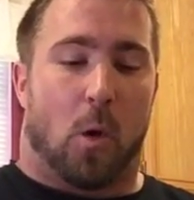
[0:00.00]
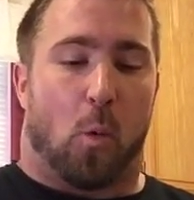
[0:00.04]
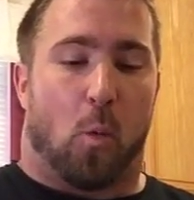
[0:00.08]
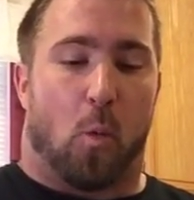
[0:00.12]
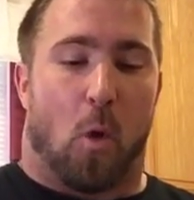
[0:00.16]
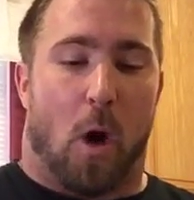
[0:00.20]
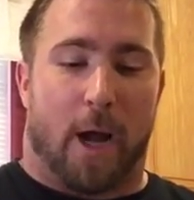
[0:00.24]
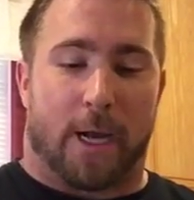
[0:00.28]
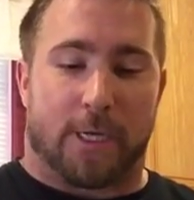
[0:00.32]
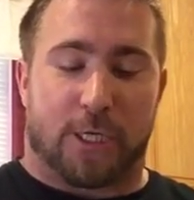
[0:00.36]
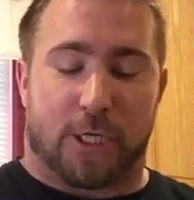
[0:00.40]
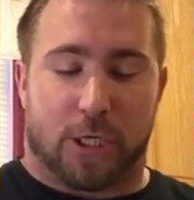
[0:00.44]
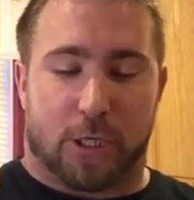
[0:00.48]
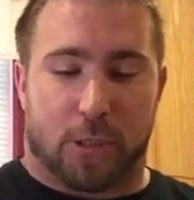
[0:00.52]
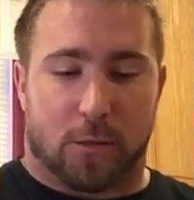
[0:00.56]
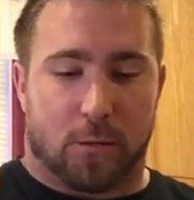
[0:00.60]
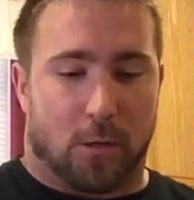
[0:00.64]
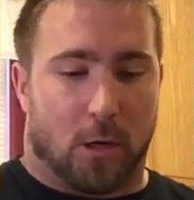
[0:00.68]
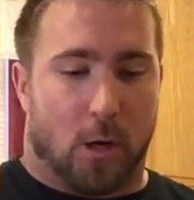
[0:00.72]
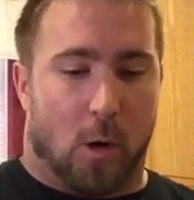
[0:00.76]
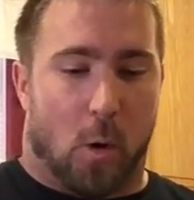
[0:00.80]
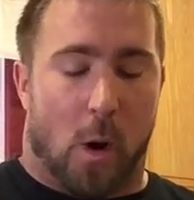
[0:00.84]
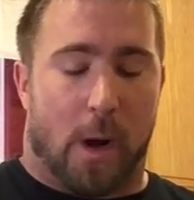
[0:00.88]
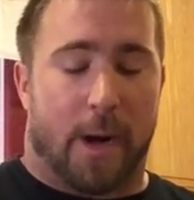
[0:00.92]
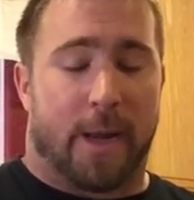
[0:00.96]

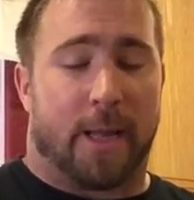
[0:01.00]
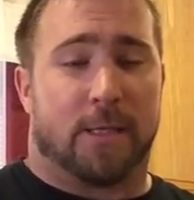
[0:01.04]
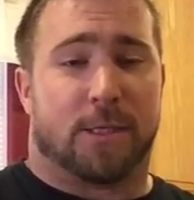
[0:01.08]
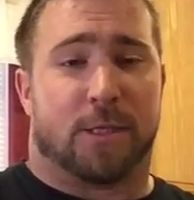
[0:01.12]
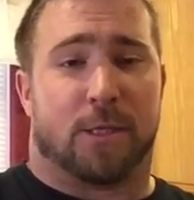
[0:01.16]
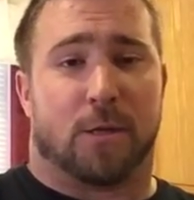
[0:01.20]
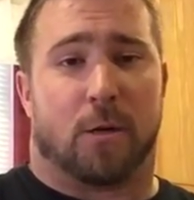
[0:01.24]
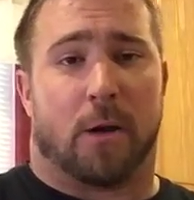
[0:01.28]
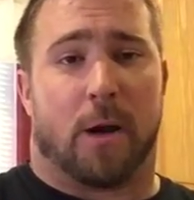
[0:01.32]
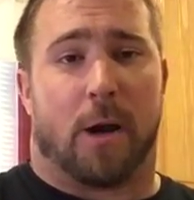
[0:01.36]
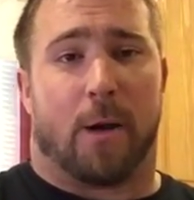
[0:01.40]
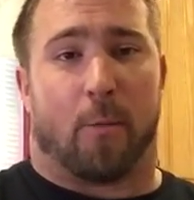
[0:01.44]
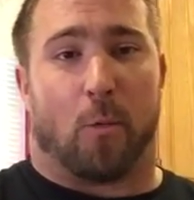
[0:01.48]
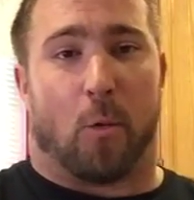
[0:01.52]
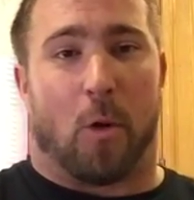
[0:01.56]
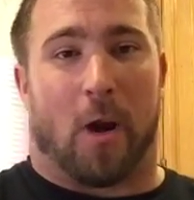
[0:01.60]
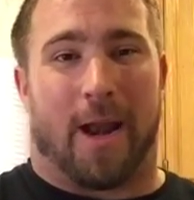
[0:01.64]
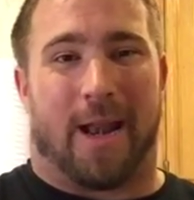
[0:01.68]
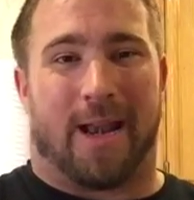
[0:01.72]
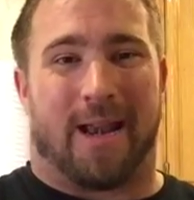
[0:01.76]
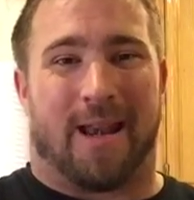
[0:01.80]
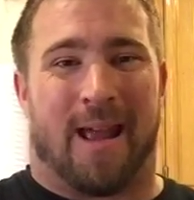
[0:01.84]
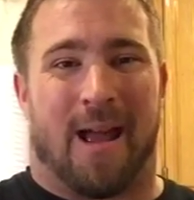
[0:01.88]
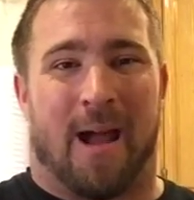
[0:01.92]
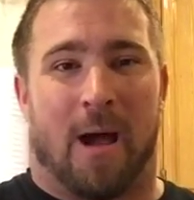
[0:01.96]
Go on Instagram
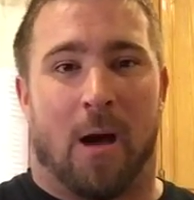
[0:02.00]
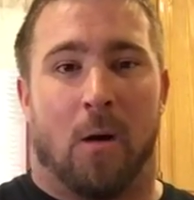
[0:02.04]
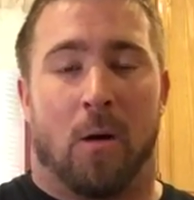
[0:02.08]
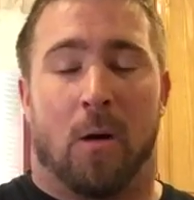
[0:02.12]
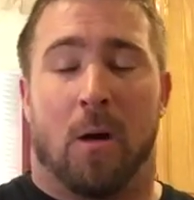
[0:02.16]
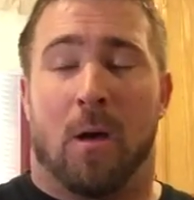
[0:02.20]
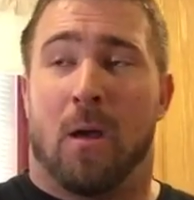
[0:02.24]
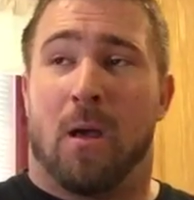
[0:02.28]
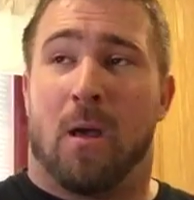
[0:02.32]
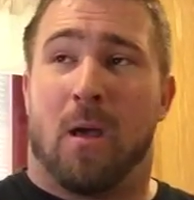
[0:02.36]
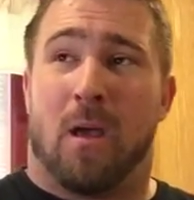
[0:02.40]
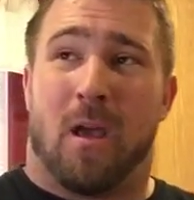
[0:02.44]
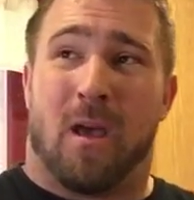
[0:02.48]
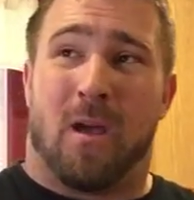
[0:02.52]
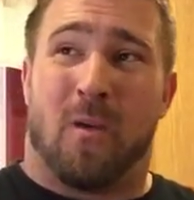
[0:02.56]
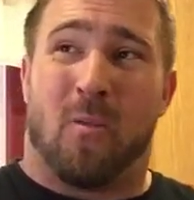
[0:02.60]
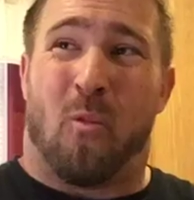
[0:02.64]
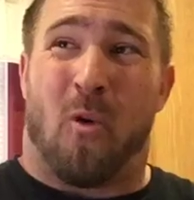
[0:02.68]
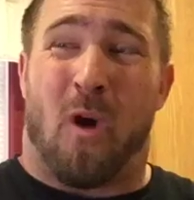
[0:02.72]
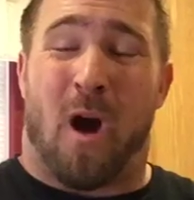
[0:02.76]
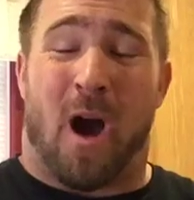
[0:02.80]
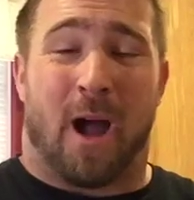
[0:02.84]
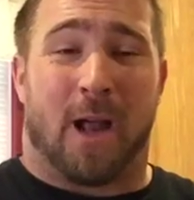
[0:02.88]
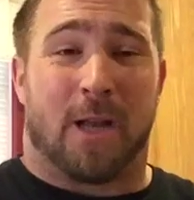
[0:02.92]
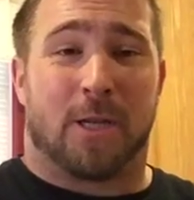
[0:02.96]
right now and
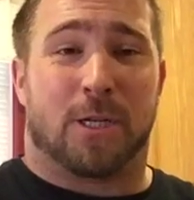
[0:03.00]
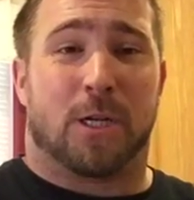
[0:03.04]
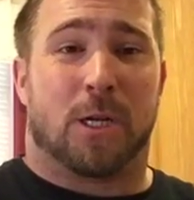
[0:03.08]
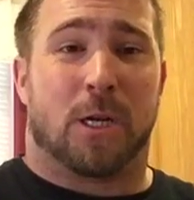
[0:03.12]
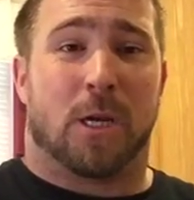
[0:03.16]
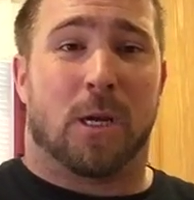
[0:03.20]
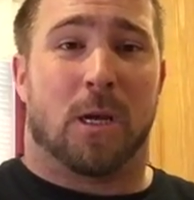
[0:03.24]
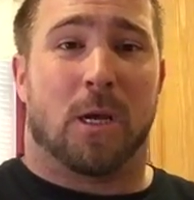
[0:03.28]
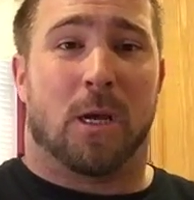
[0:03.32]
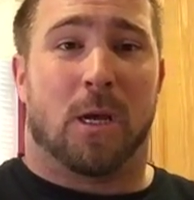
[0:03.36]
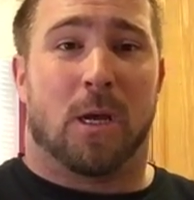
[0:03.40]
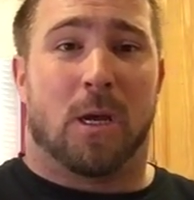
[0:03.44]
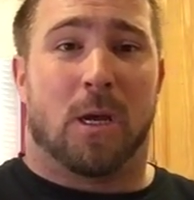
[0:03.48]
watch